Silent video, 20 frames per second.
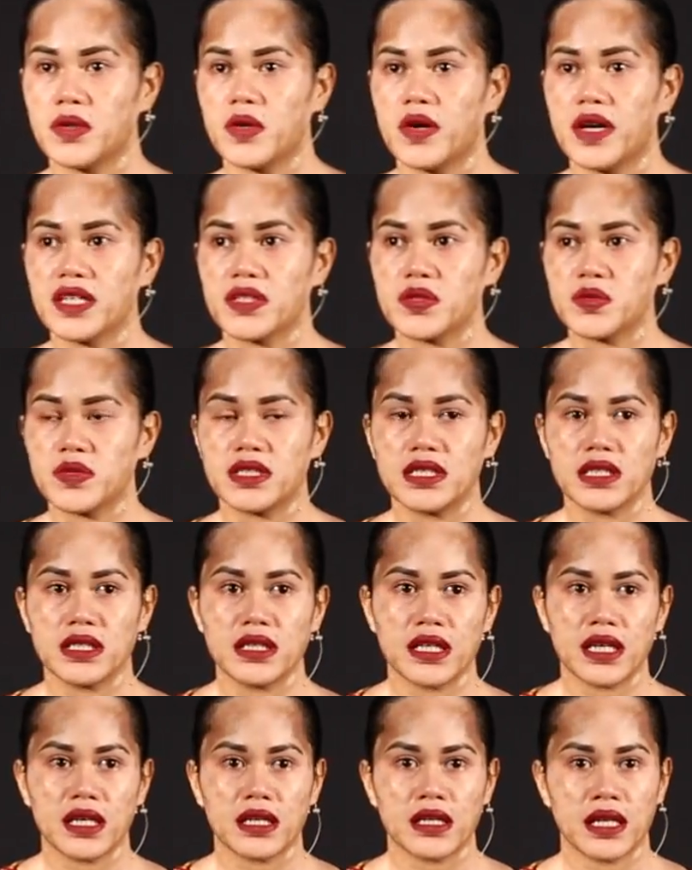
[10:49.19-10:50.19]
know, as we
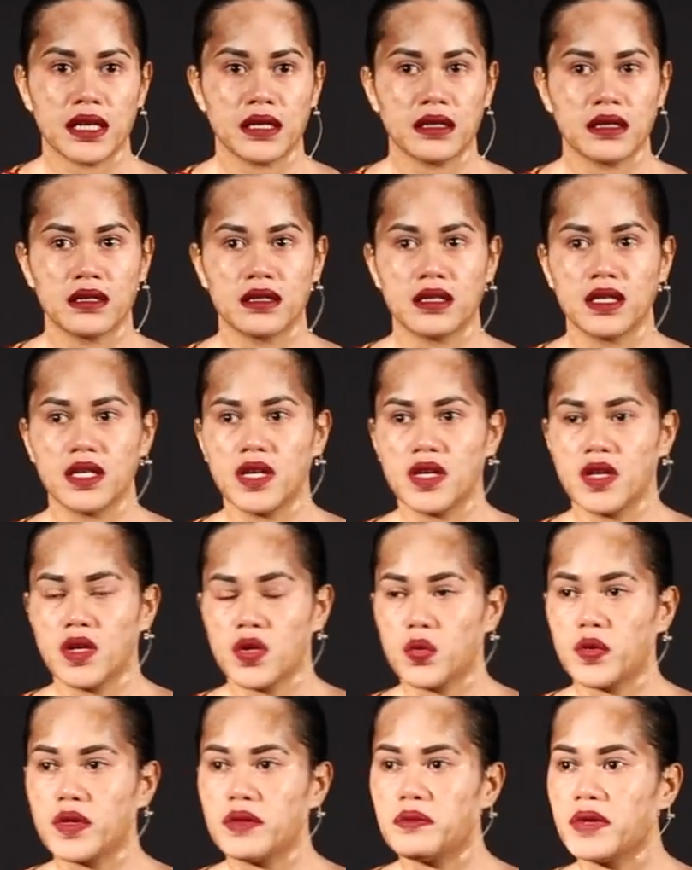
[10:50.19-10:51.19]
did that, like,
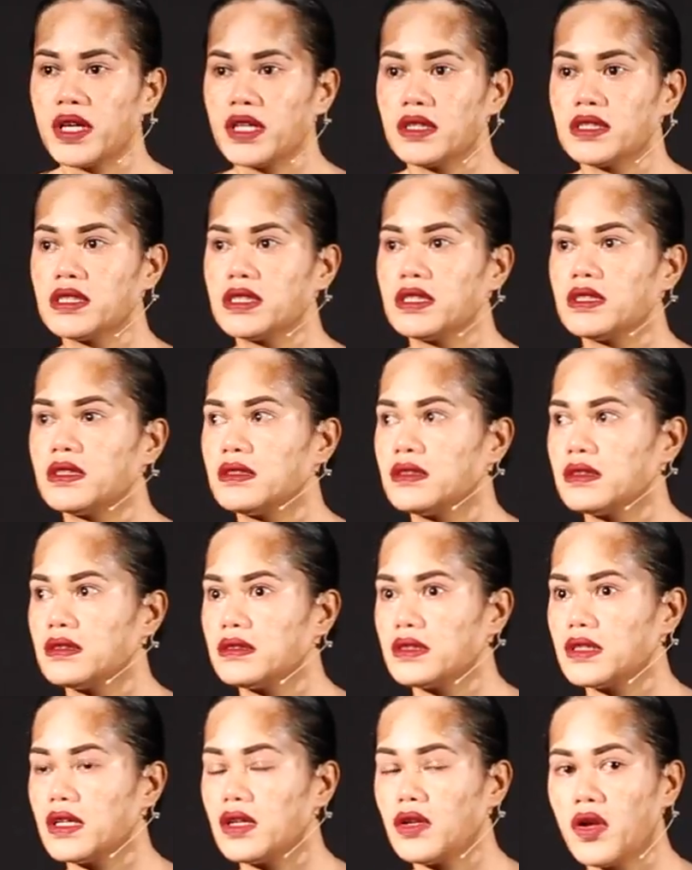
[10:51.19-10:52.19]
we met
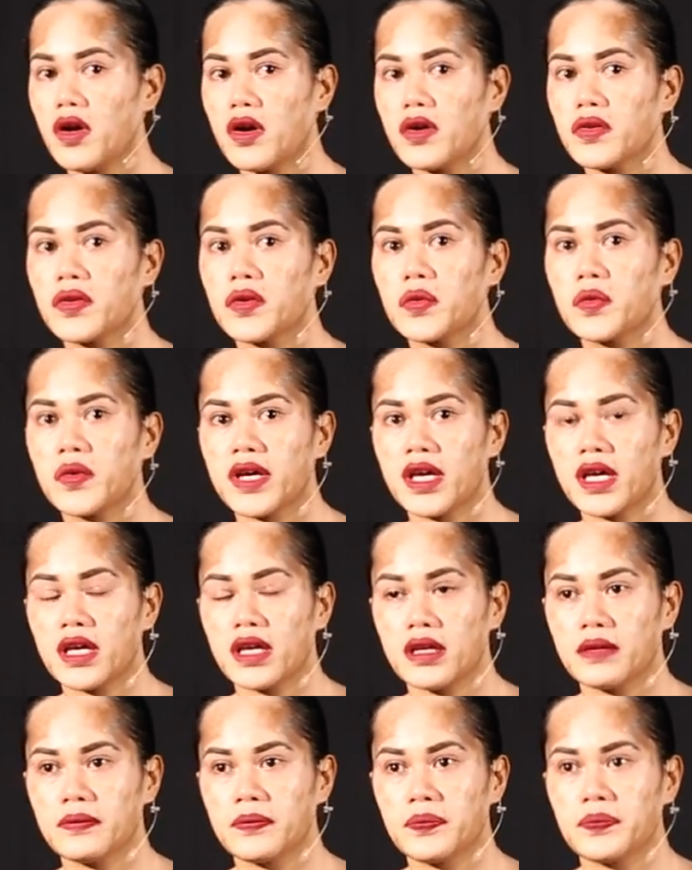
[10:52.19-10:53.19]
along the
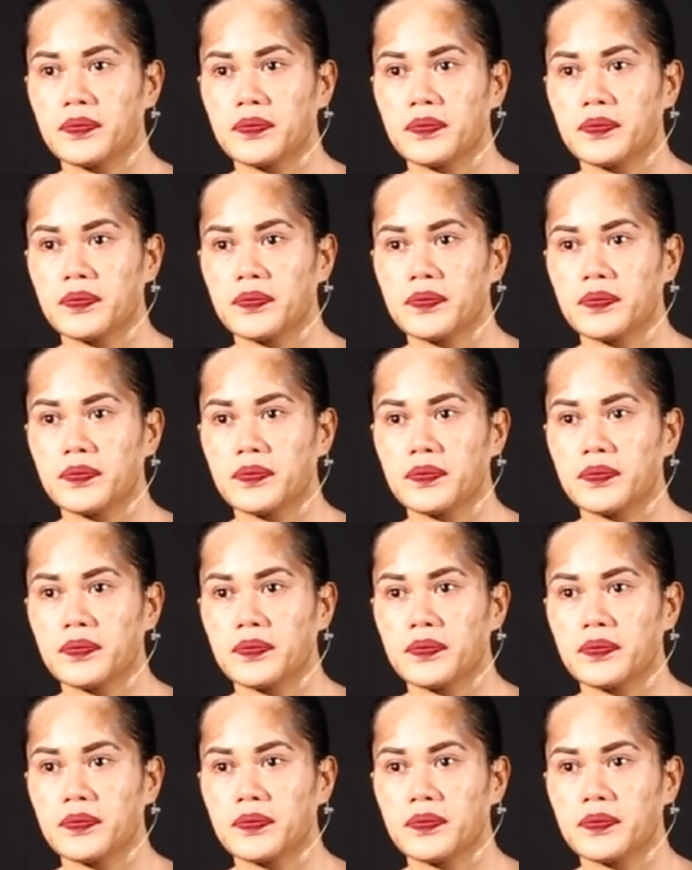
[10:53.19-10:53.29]
way